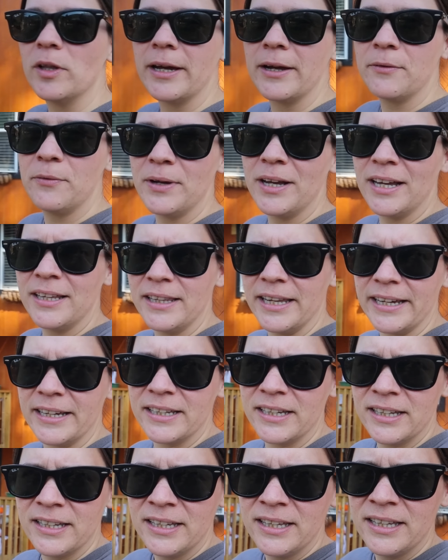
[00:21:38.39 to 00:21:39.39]
Like we got
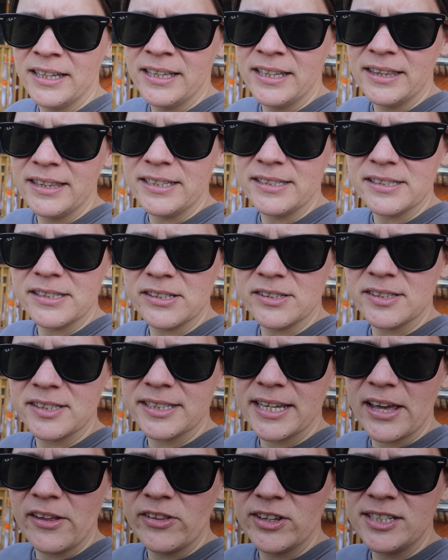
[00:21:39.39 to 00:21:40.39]
like these little
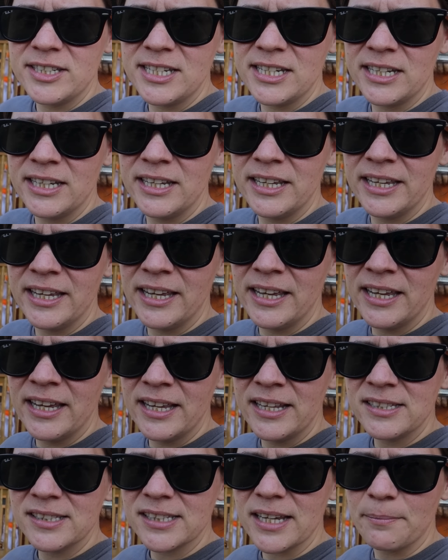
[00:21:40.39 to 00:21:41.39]

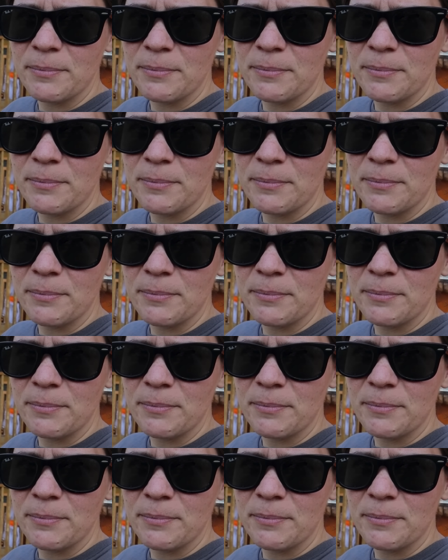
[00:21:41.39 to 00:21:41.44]
skeletons.